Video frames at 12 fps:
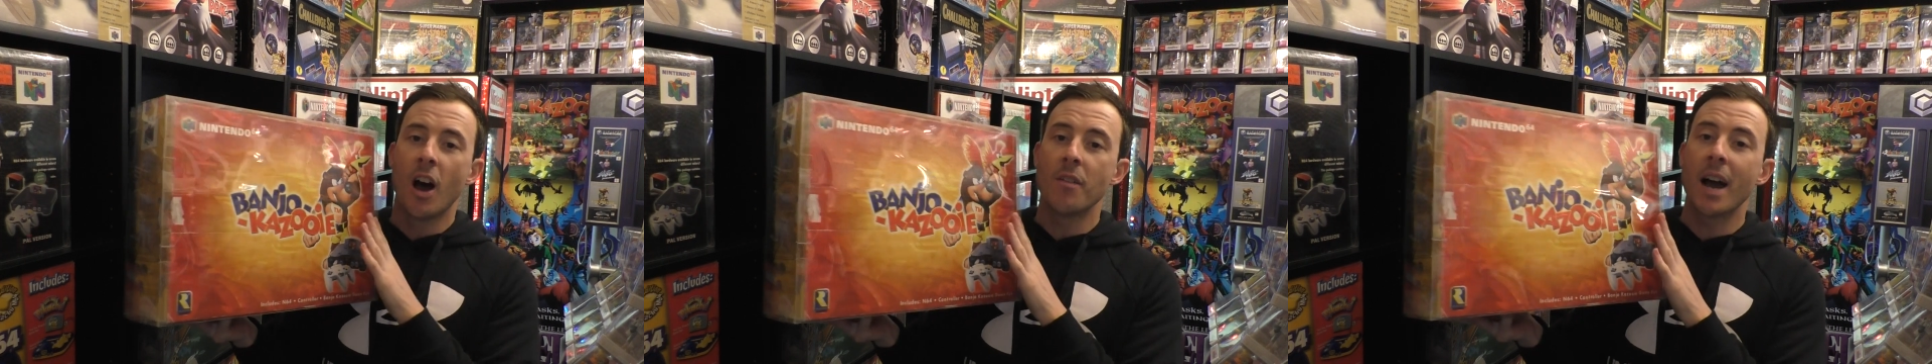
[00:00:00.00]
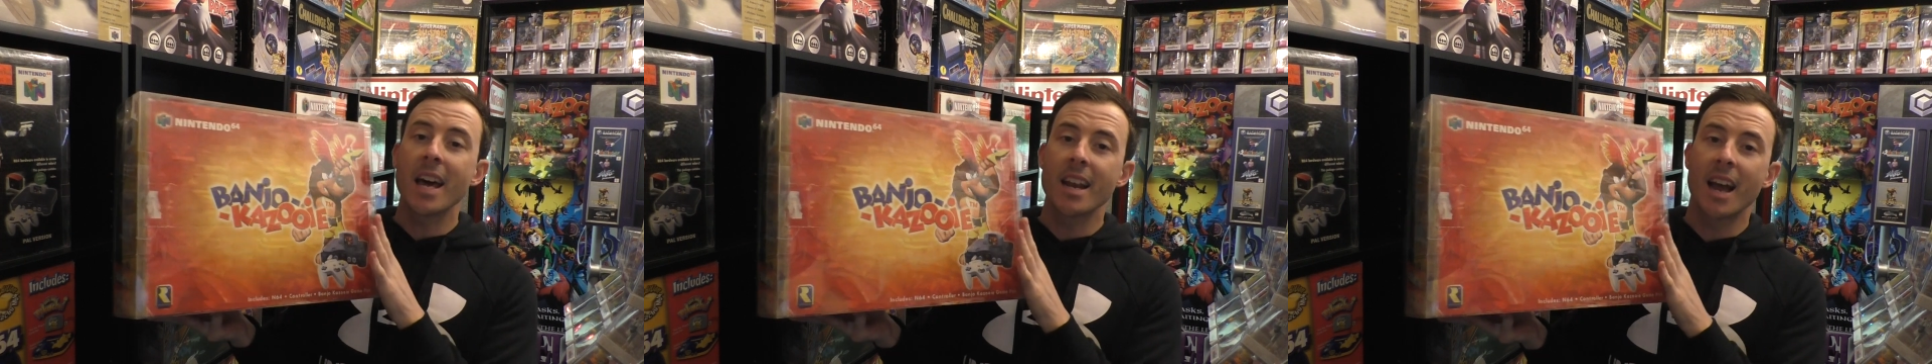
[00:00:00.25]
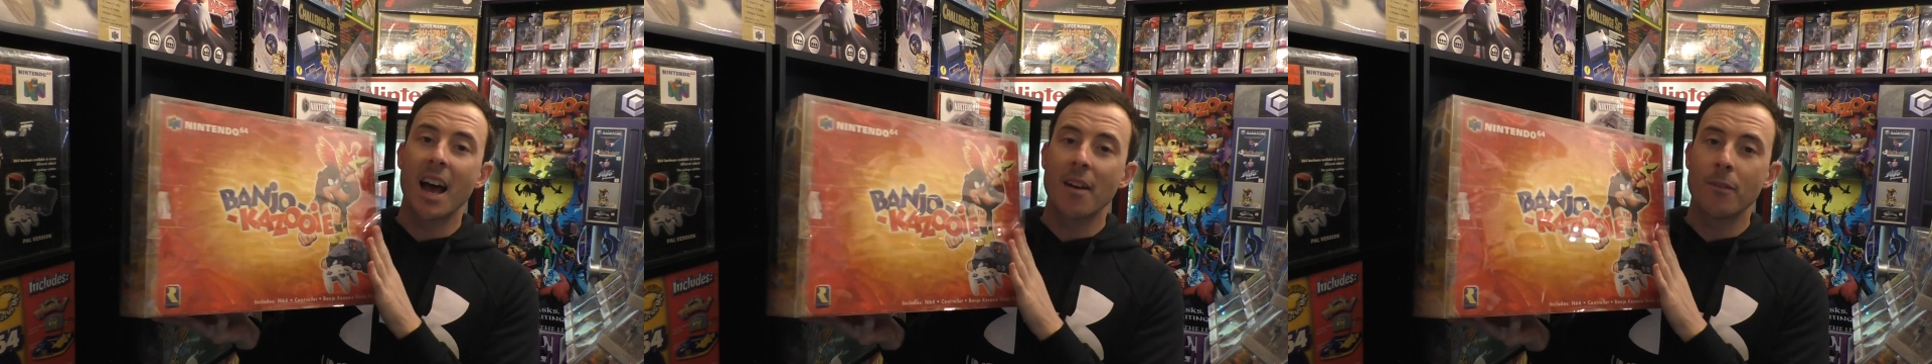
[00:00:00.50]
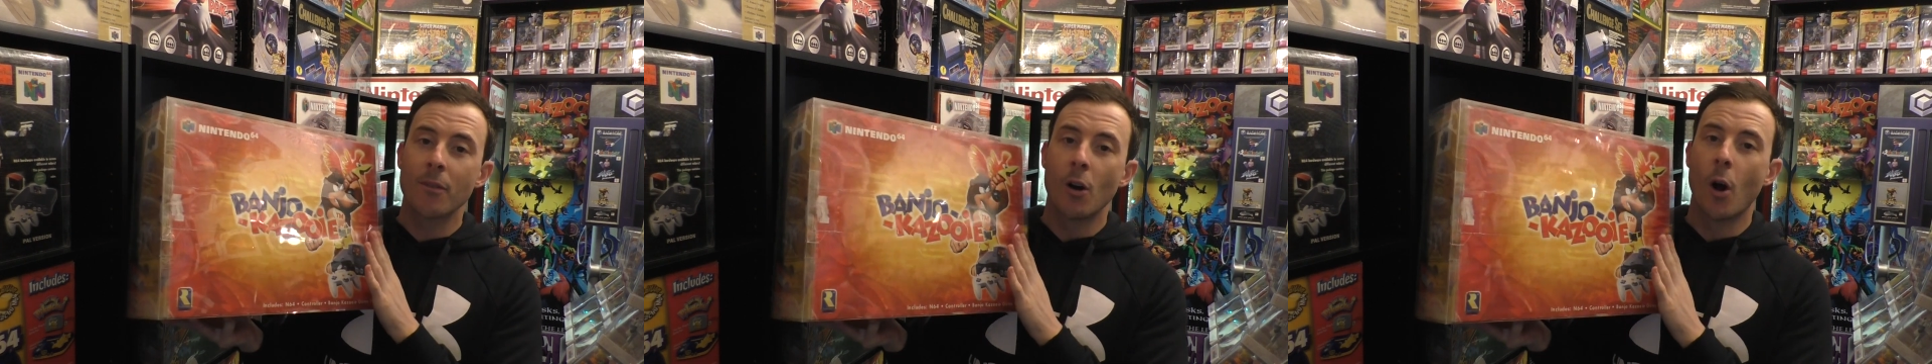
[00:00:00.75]
I've had
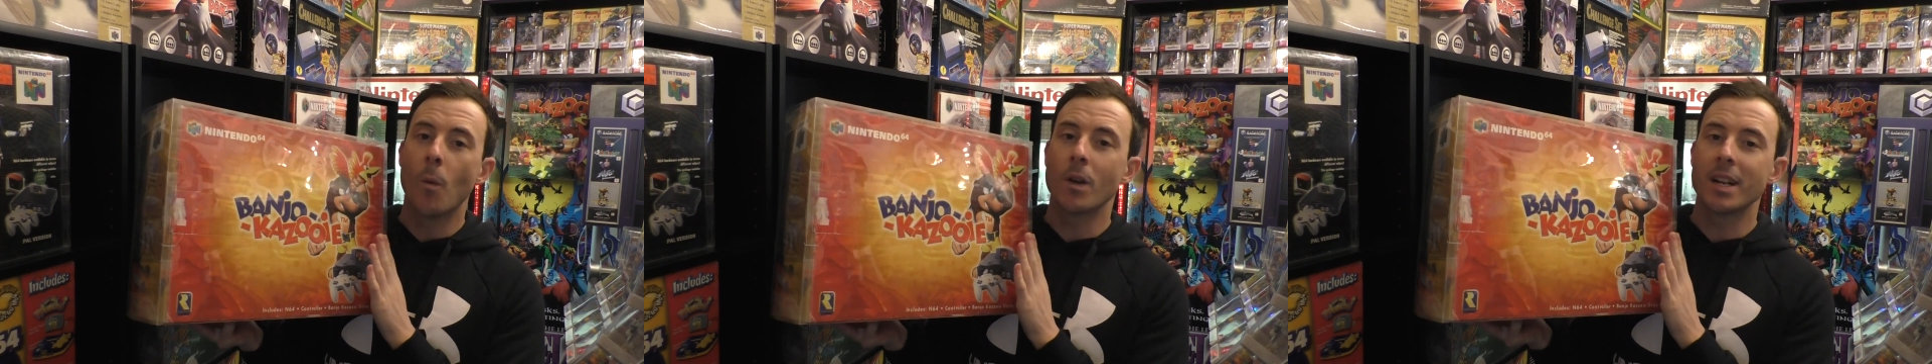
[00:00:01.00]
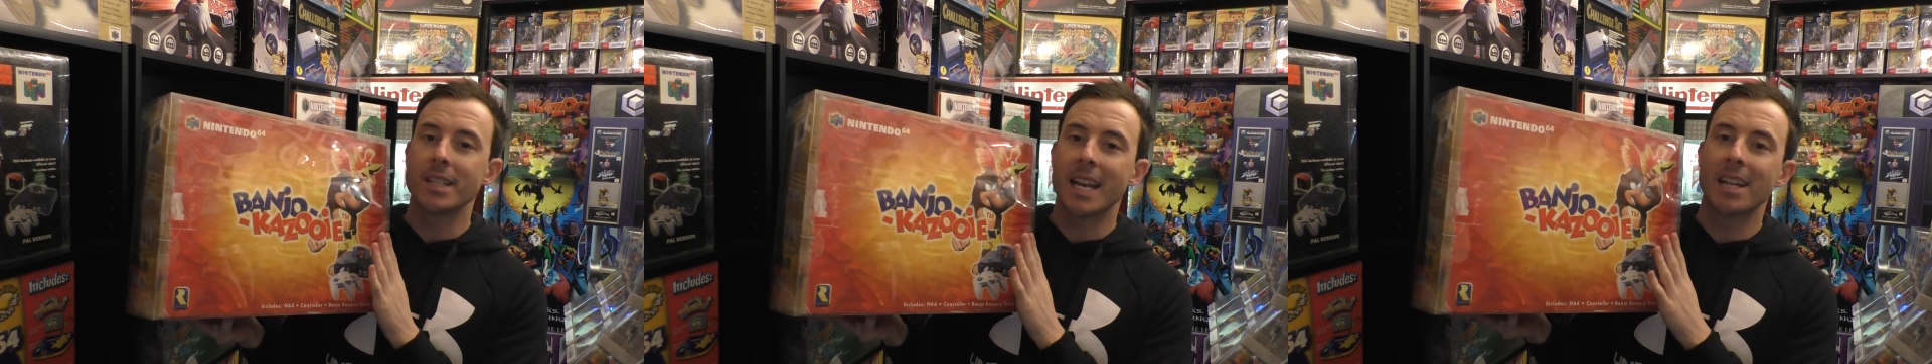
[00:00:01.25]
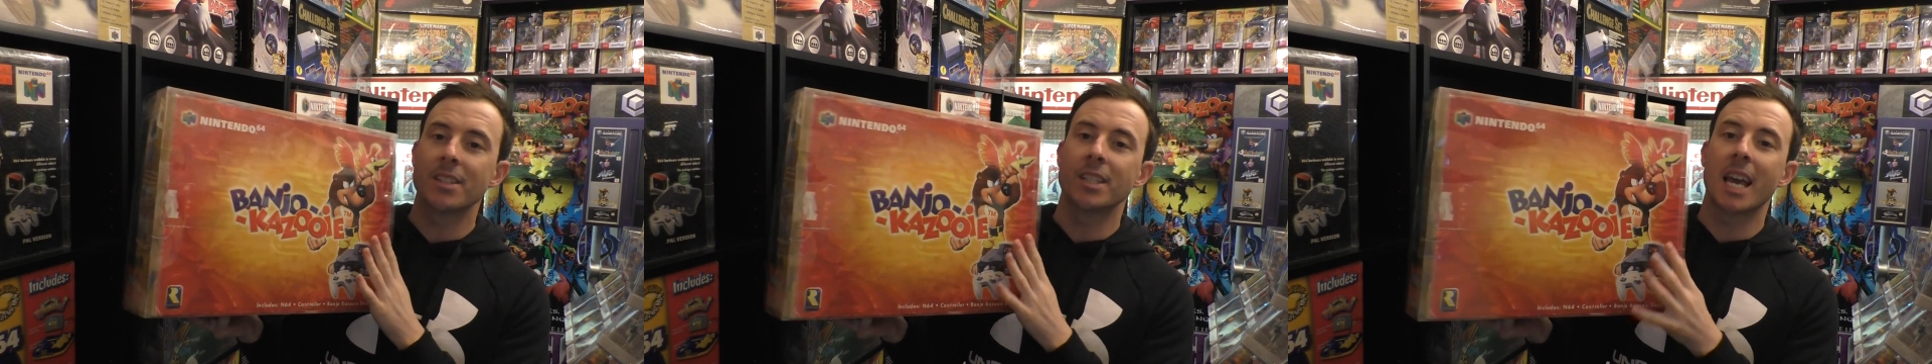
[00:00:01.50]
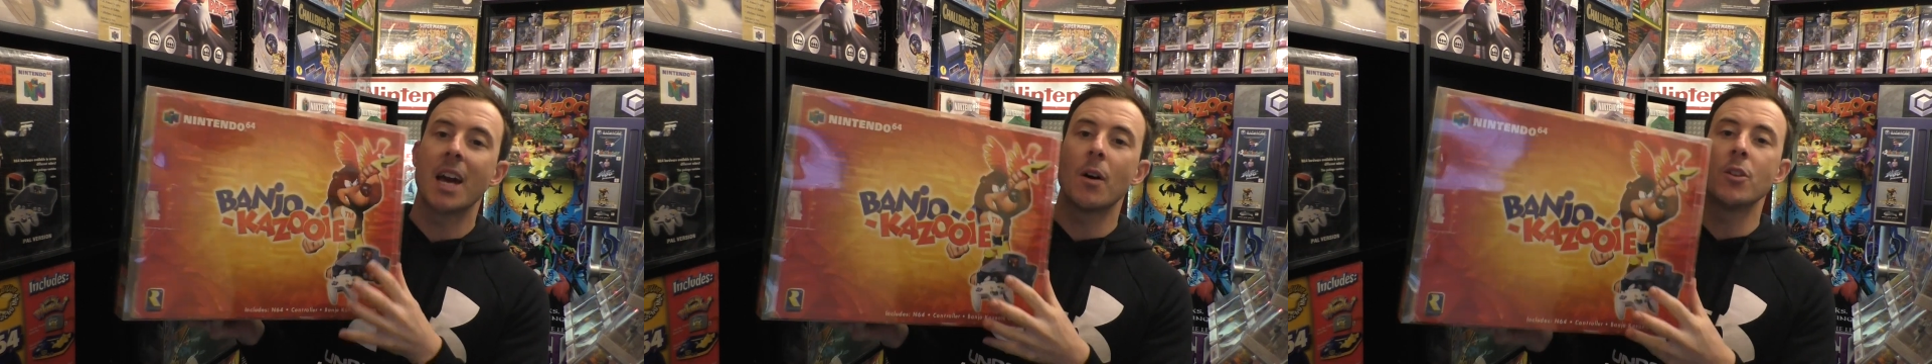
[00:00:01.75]
enough, I want to
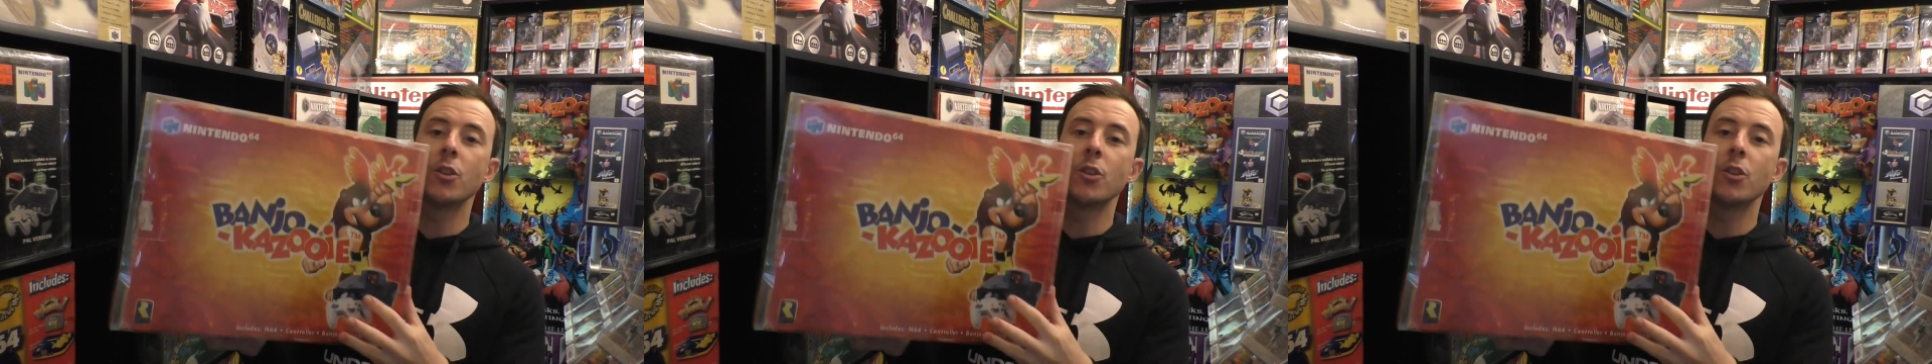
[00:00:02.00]
downscale, I